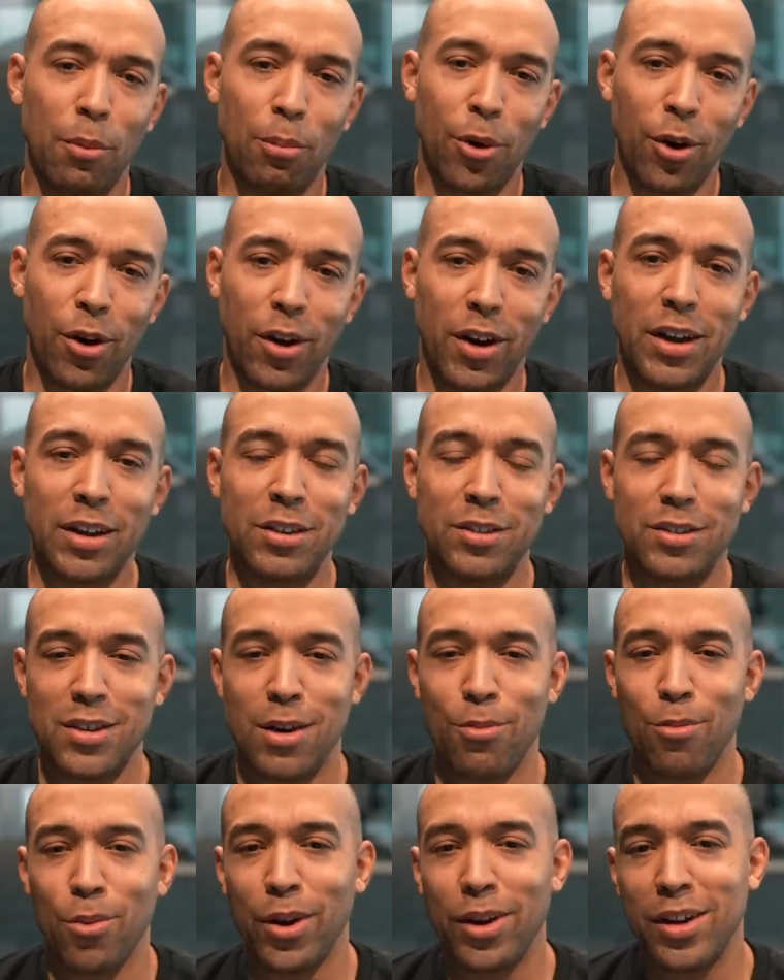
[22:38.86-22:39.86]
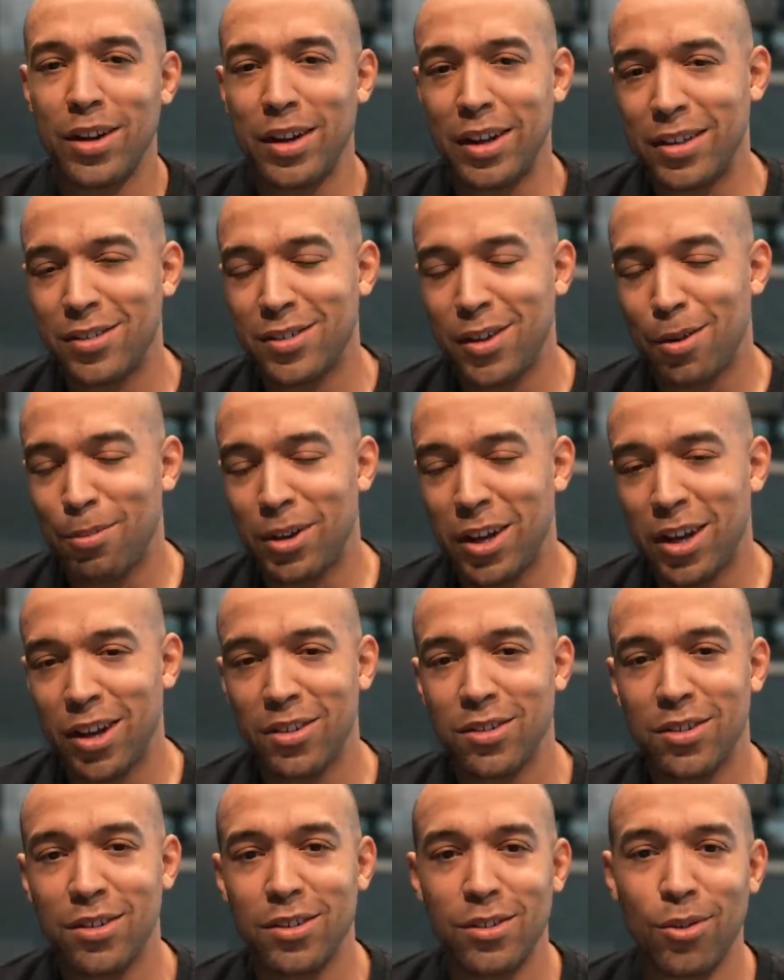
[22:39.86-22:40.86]
your book in some in some
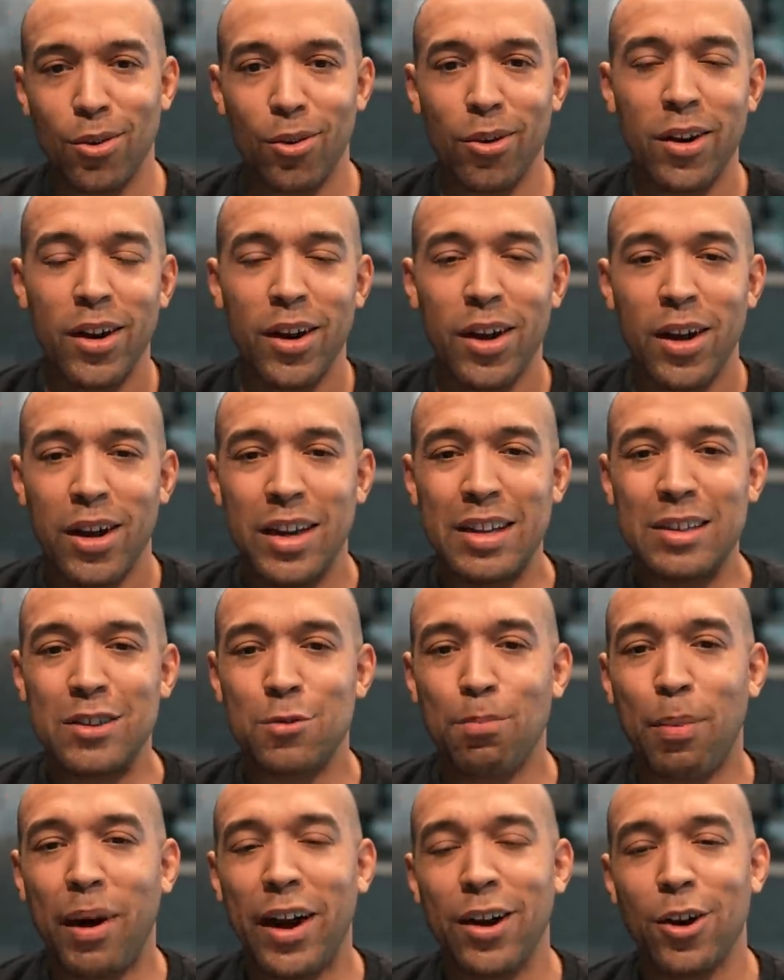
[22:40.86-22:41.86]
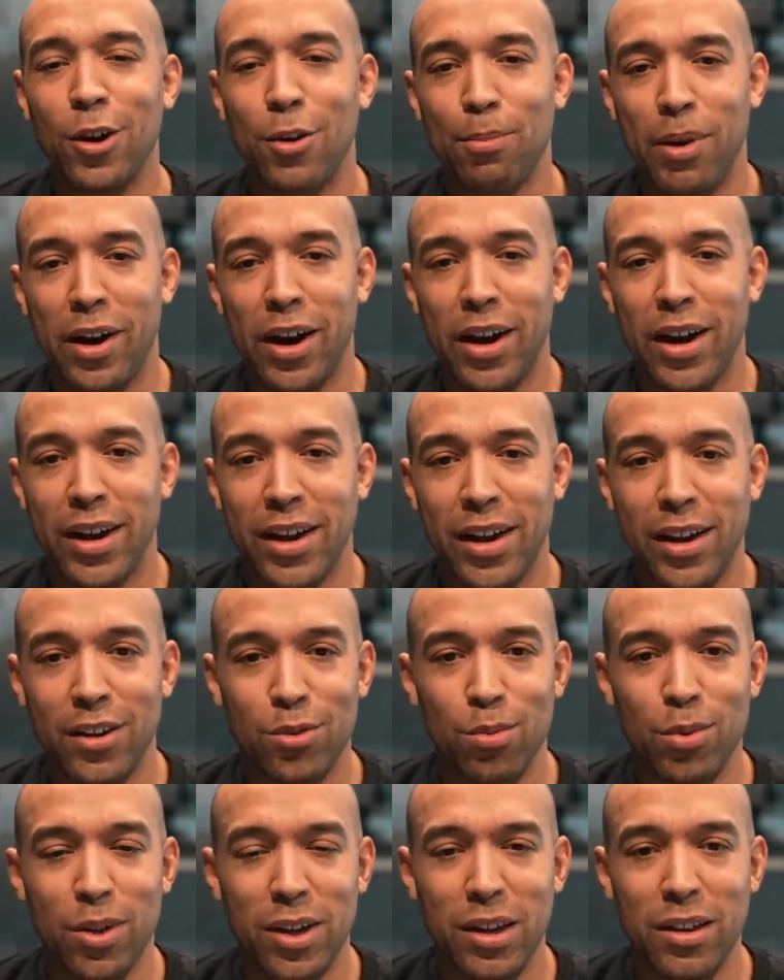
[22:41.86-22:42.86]
cases, or inspired by, I
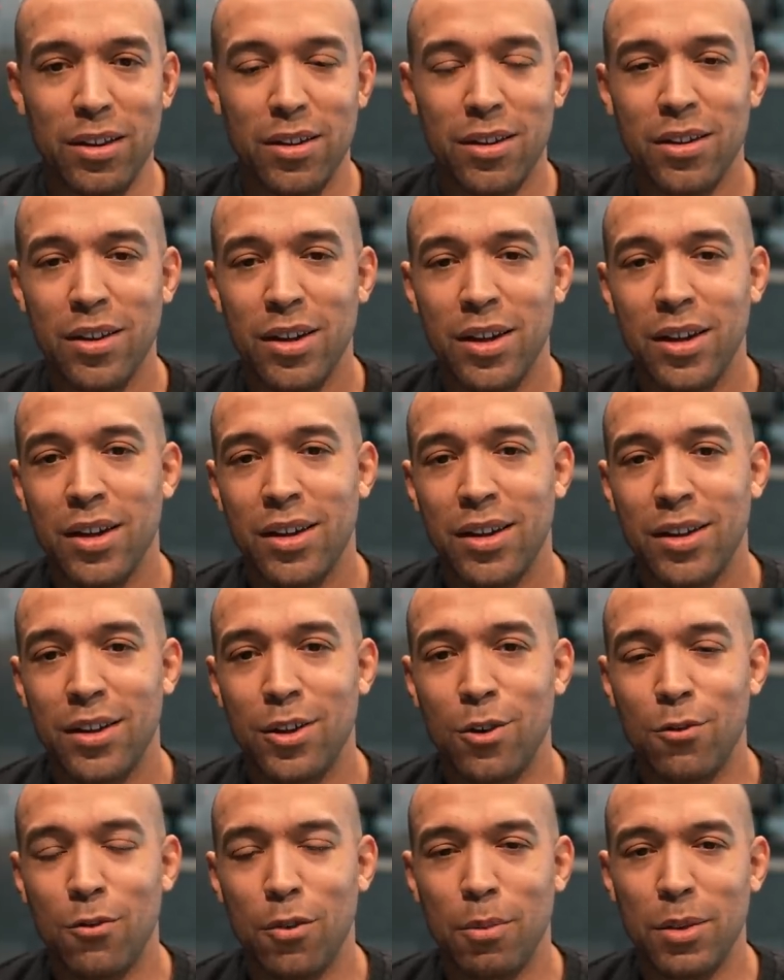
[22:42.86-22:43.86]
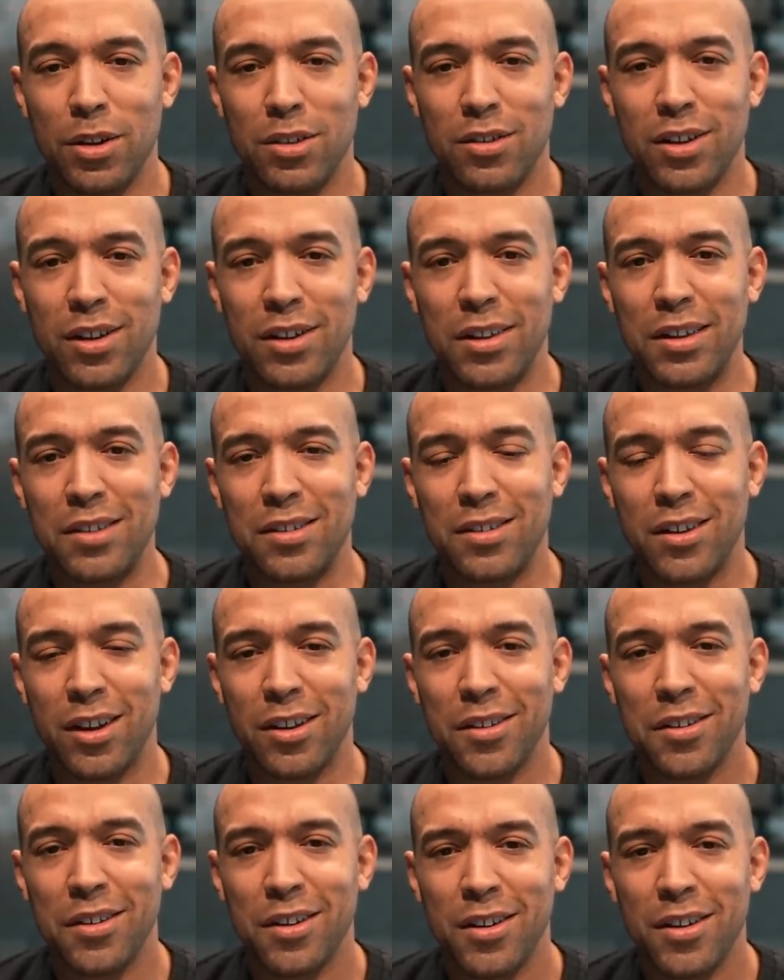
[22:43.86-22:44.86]
guess we can euphemistically
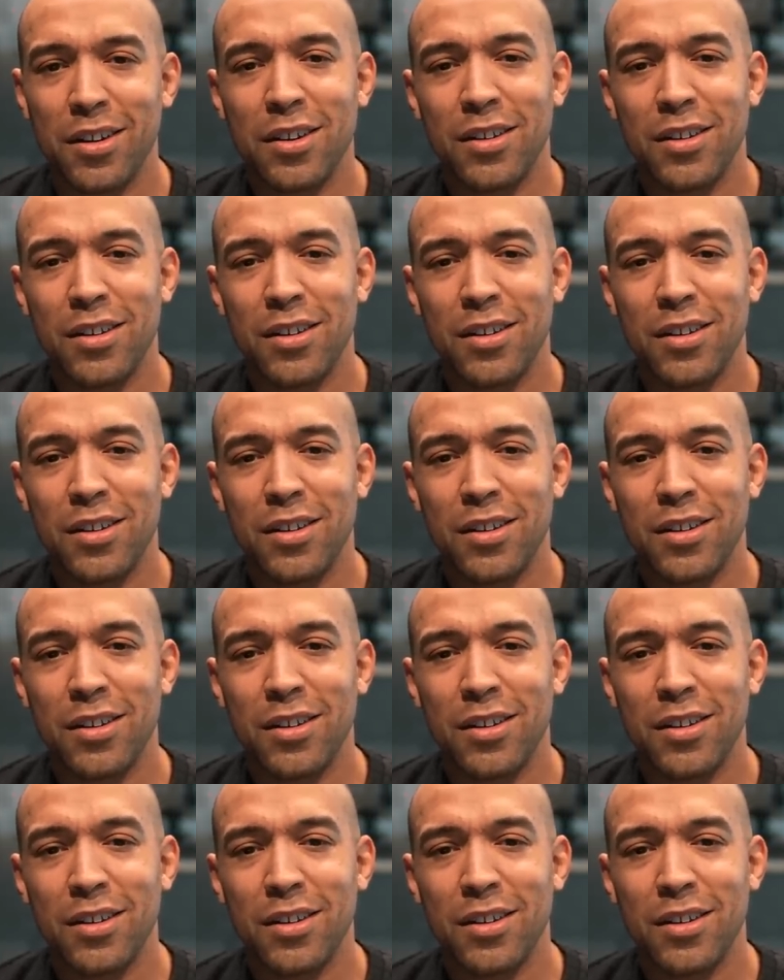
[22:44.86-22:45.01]
say.